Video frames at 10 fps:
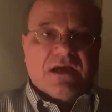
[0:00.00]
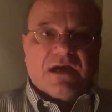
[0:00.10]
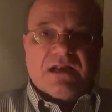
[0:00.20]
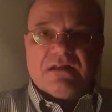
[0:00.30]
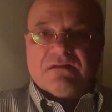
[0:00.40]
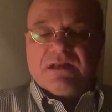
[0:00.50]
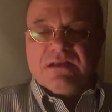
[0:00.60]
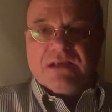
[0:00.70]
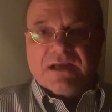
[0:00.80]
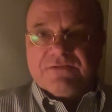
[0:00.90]

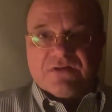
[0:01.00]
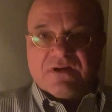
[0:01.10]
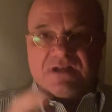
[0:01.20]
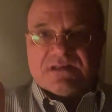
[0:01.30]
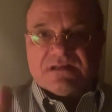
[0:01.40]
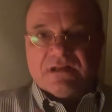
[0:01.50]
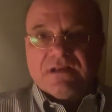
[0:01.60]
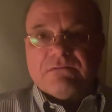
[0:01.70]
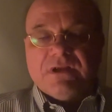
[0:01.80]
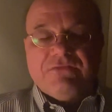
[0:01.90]
and you have to constantly
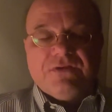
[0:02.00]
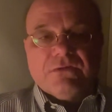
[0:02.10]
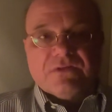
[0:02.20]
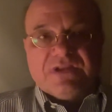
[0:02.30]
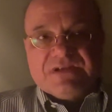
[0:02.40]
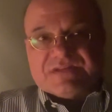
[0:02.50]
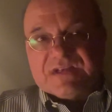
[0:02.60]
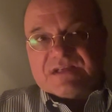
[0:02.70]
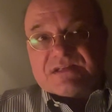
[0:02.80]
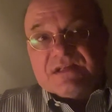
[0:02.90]
refuel these
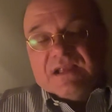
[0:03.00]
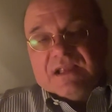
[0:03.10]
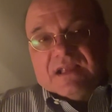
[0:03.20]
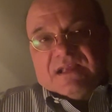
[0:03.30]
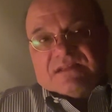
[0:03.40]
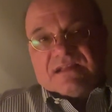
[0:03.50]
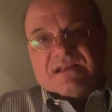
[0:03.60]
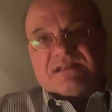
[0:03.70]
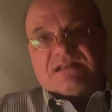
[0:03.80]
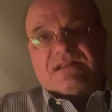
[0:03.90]
things. So
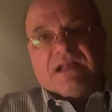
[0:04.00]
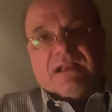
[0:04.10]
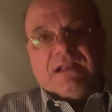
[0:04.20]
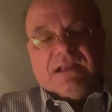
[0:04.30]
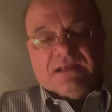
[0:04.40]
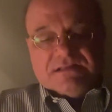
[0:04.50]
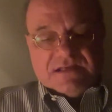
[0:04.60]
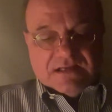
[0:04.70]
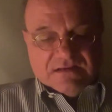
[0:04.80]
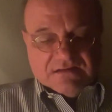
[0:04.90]
this is not an
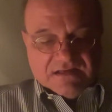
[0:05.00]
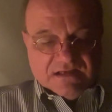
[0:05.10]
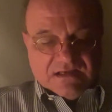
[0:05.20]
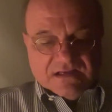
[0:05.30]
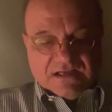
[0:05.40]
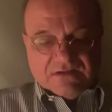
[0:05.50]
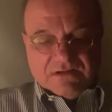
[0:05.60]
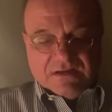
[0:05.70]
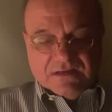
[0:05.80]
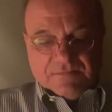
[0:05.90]
easy undertaking. Now,
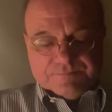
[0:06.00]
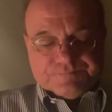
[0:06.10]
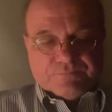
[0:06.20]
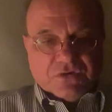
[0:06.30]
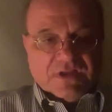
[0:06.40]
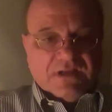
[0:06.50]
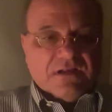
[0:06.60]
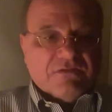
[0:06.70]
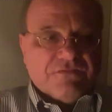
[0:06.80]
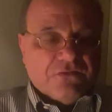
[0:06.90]
the
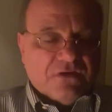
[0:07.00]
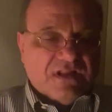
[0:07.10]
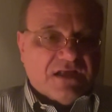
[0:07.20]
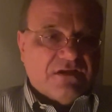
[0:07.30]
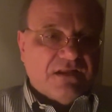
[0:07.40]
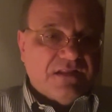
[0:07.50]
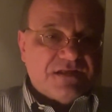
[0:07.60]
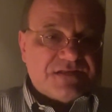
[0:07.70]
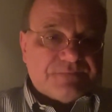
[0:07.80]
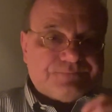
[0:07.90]
political fallout in this,